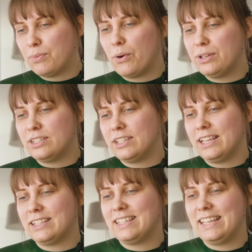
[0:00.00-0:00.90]
points
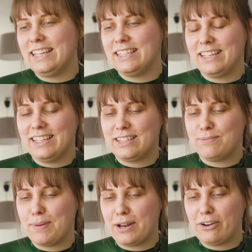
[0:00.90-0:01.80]
it's
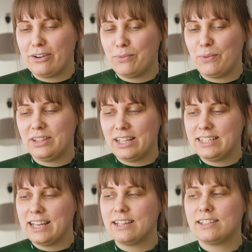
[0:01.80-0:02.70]
better with
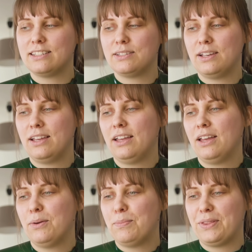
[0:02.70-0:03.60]
latex,
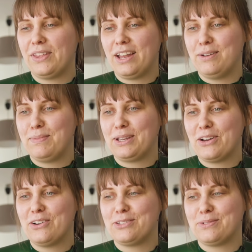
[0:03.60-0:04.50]
but then
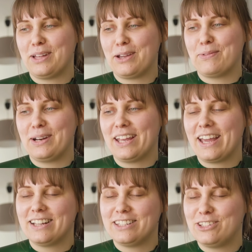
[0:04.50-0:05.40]
because like when it
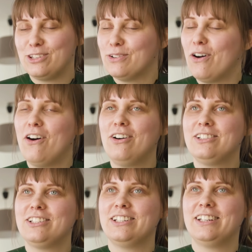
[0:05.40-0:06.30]
gets too
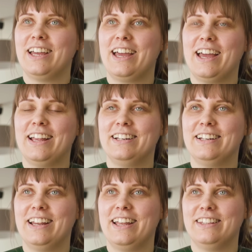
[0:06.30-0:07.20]
hot
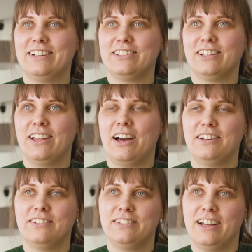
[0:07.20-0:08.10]
and there's a lot
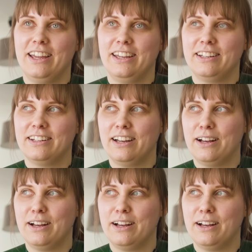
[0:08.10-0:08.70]
of like